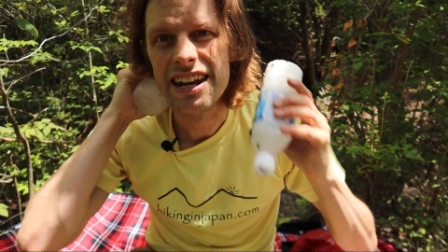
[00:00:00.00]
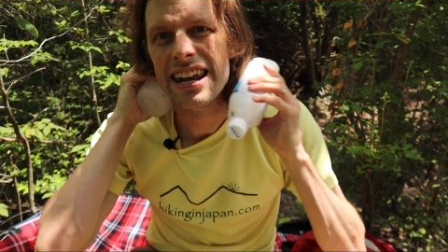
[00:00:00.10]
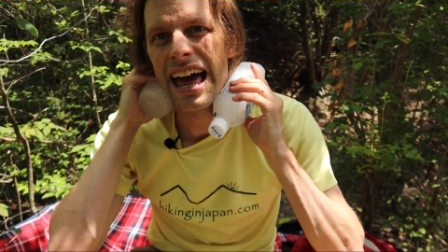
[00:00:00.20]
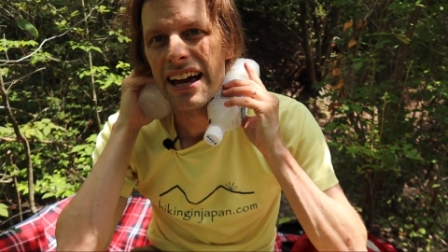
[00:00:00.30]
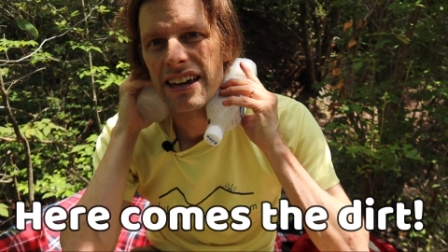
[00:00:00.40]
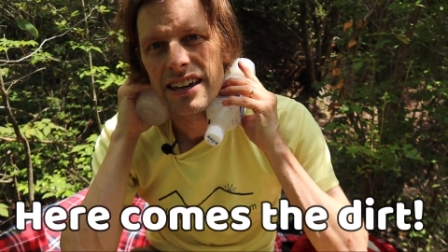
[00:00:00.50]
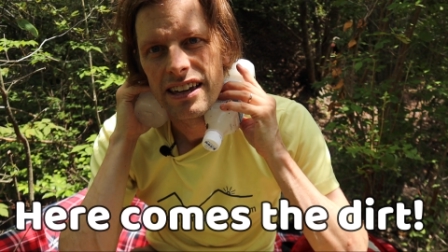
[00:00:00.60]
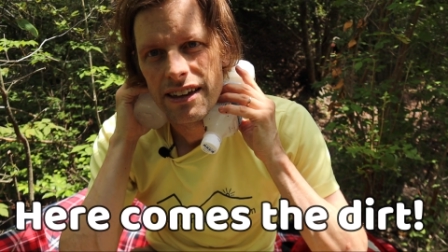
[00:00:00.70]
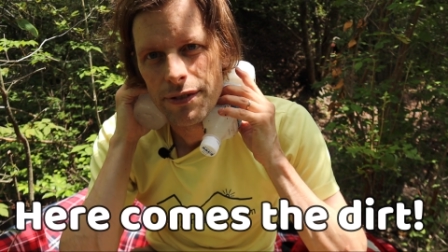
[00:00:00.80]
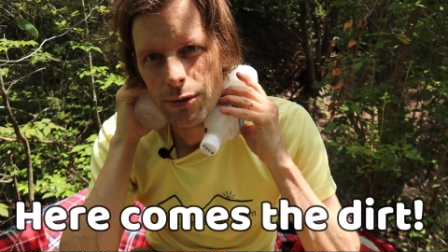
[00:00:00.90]
neck.
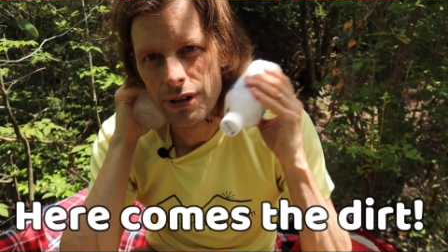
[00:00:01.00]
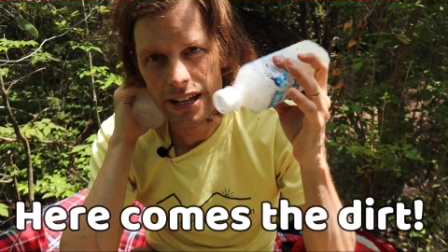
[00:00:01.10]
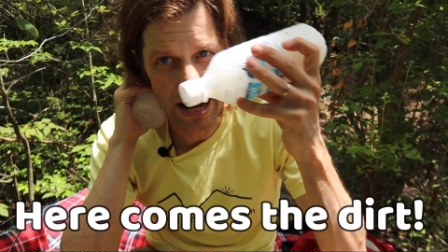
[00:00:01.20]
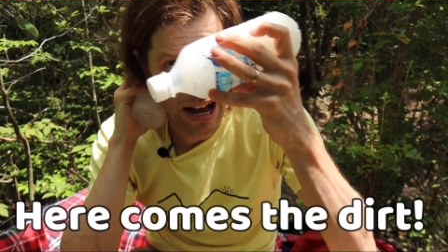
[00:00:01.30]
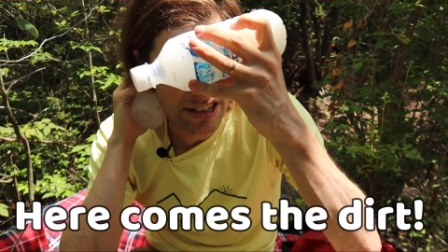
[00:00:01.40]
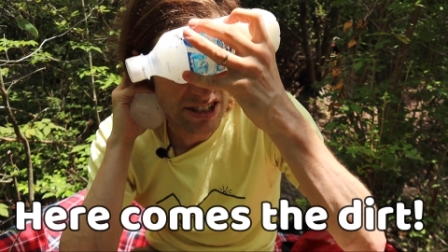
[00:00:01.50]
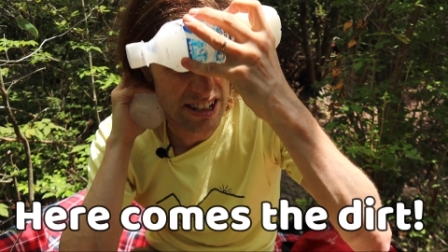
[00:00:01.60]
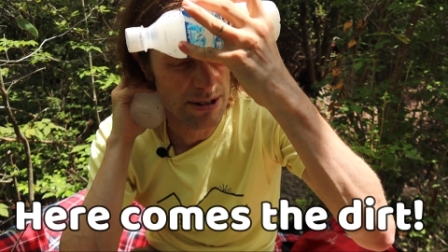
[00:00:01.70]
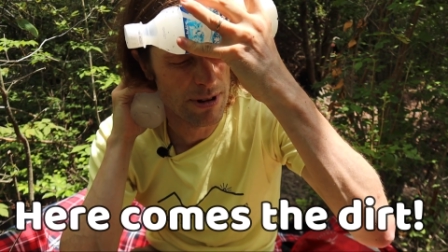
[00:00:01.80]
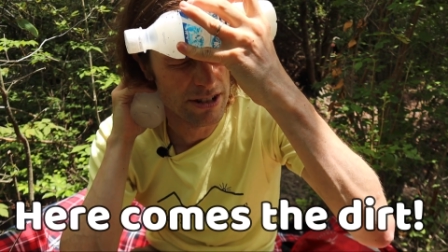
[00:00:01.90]
If you're really hot,
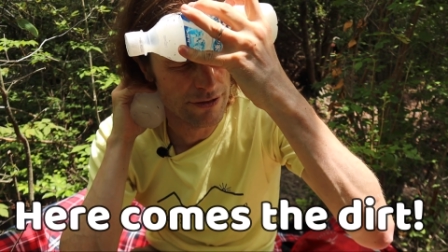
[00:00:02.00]
stick them on